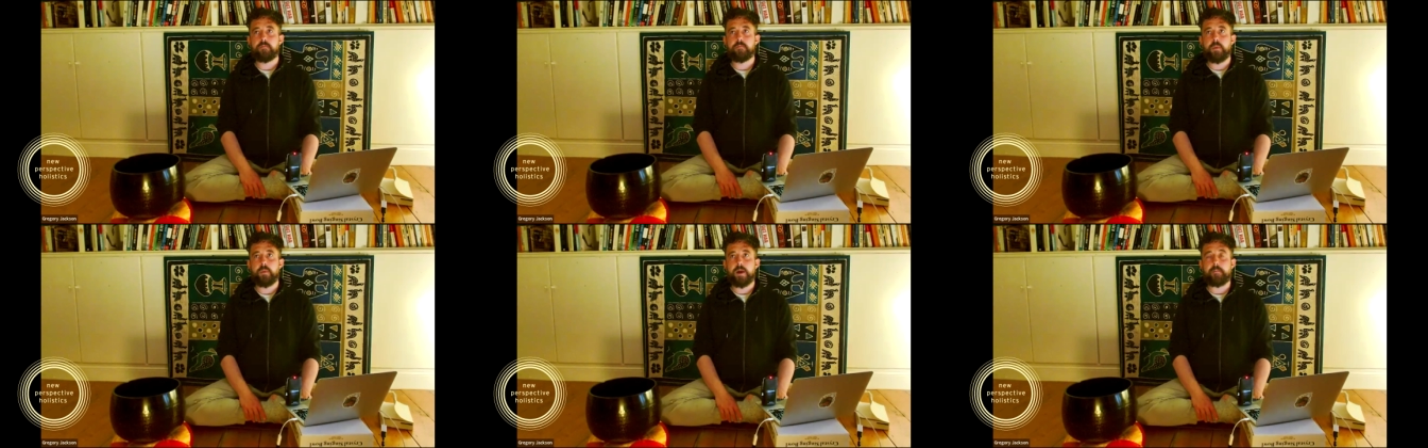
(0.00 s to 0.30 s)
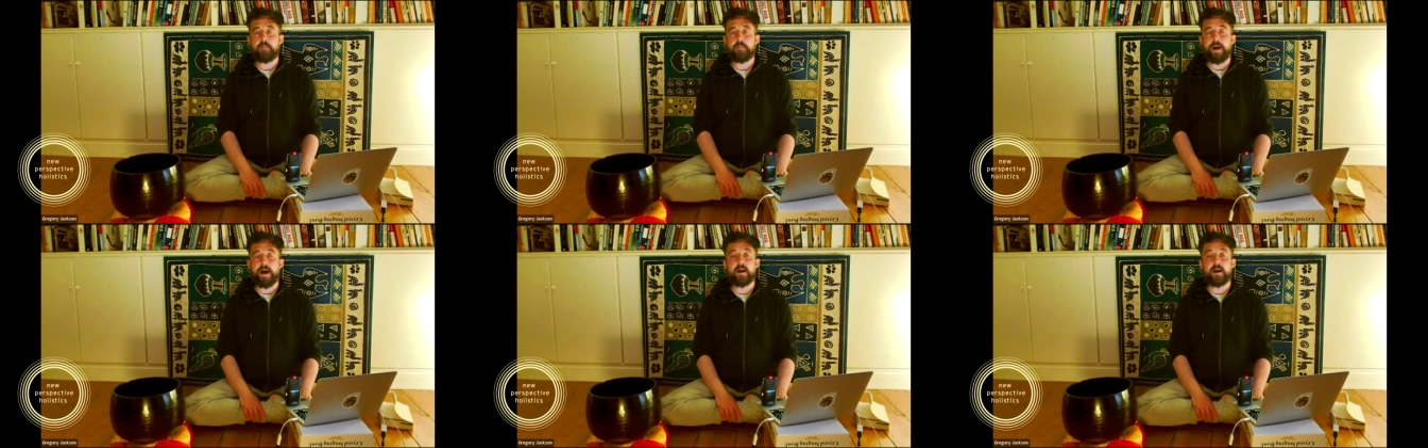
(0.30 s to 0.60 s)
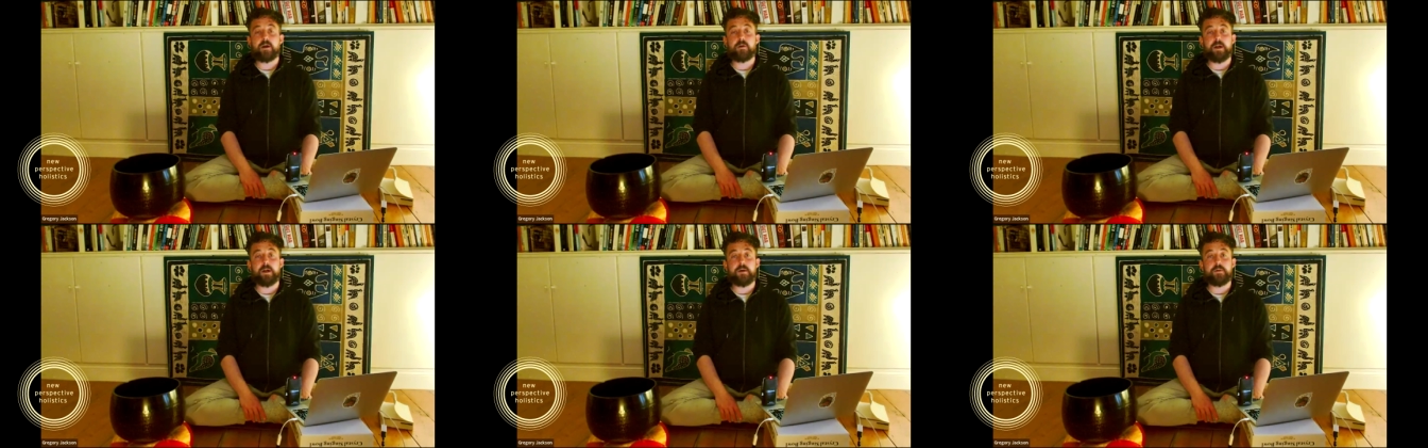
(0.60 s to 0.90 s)
My
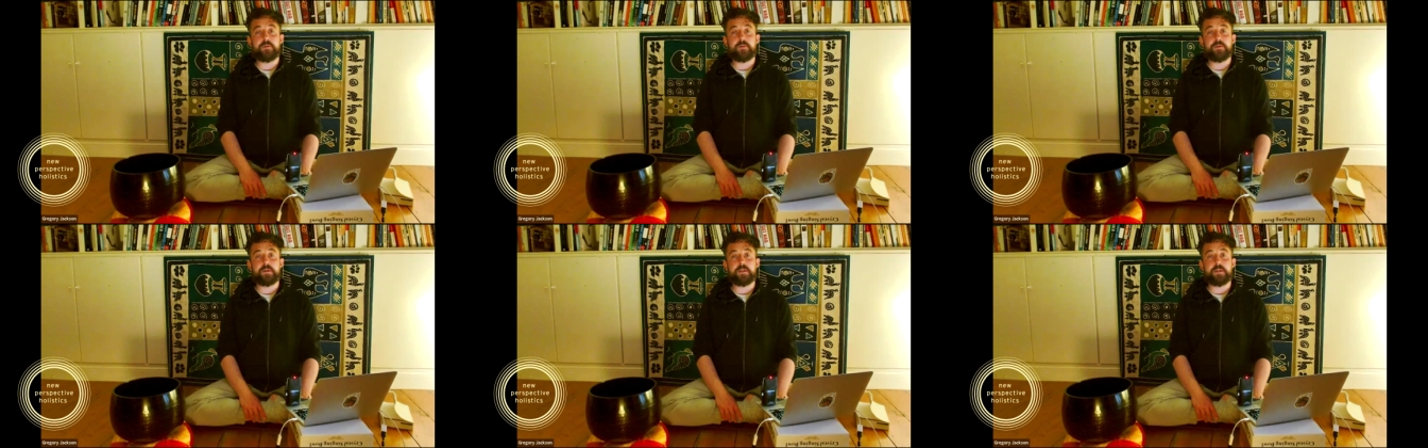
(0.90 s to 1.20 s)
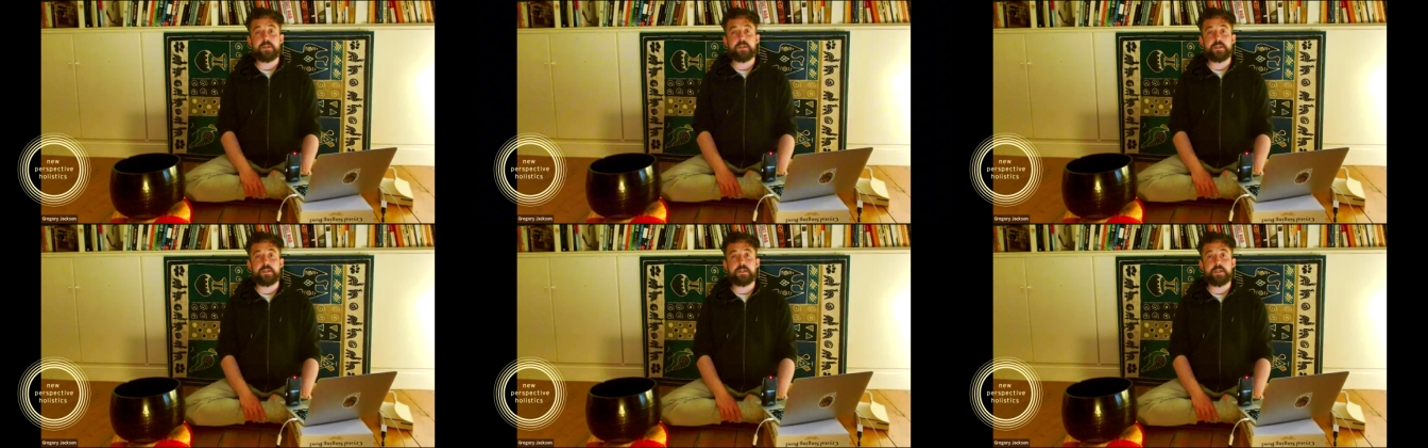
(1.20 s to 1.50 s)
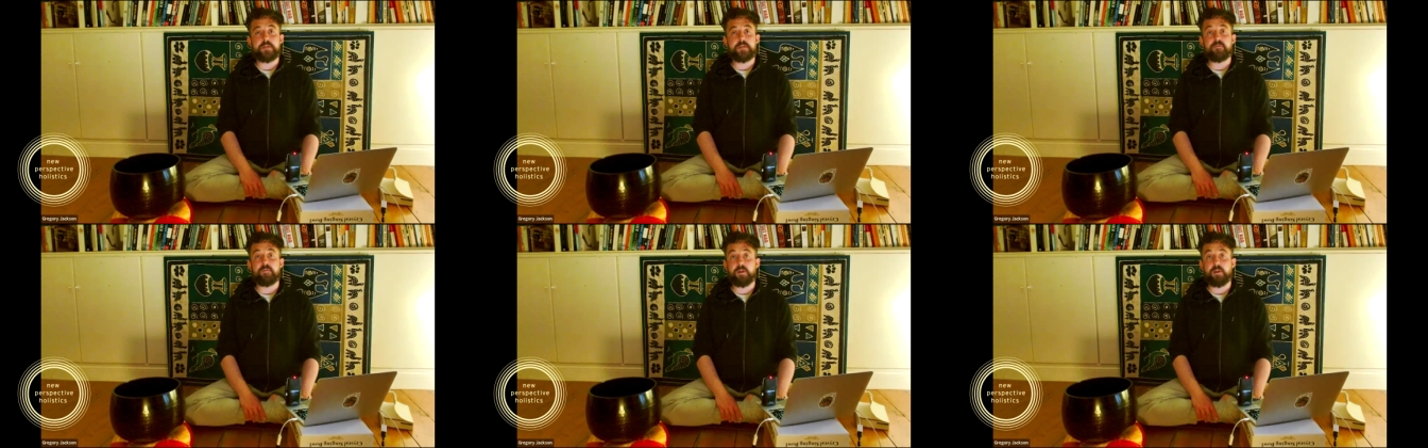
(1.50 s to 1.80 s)
background is
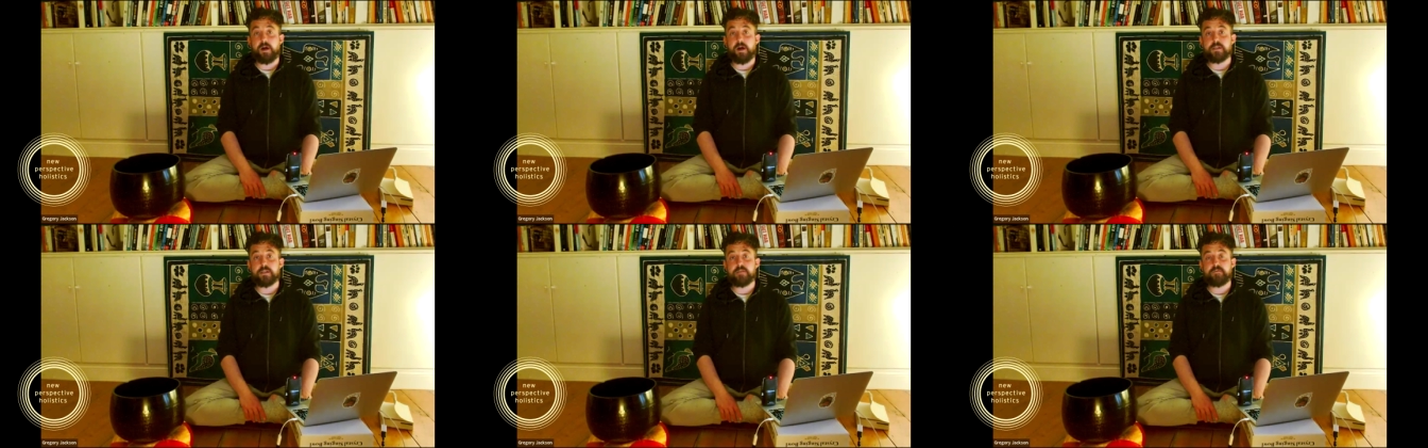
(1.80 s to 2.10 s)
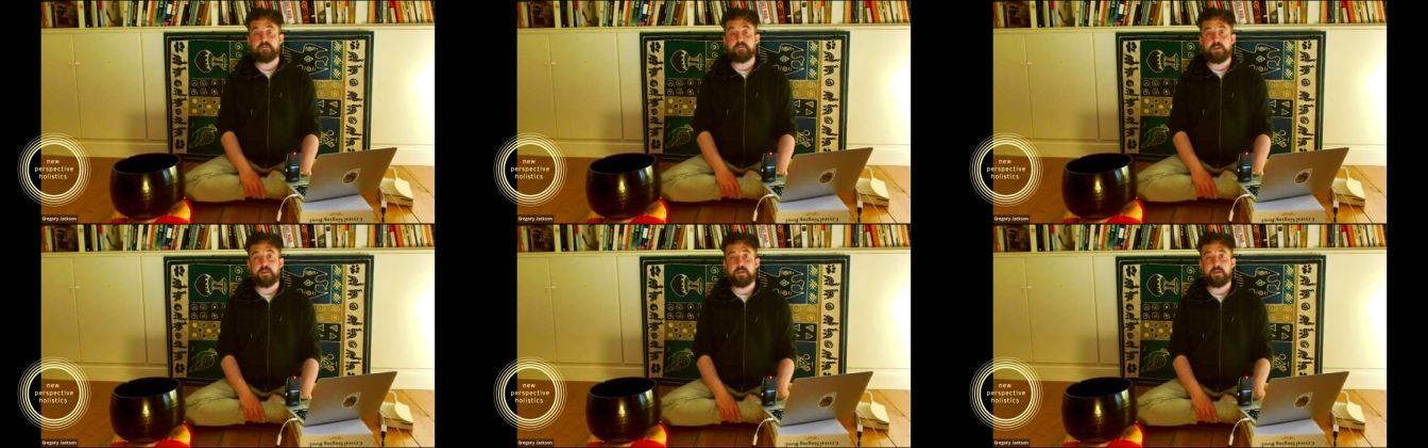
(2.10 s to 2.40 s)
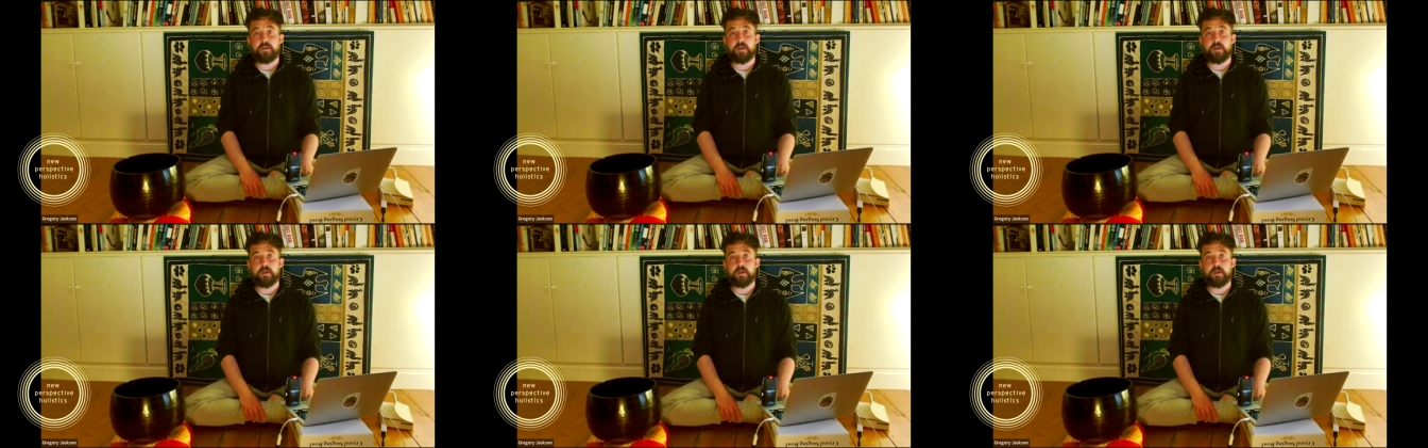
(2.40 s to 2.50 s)
in philosophy.